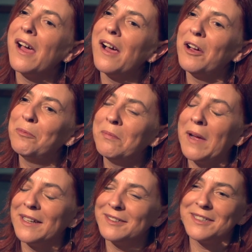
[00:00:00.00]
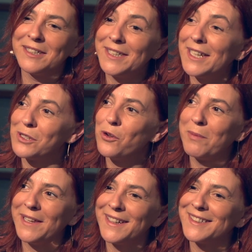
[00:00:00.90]
and yes, long
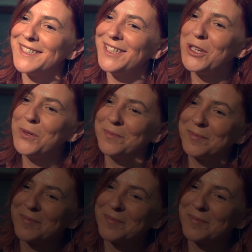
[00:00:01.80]
may that continue.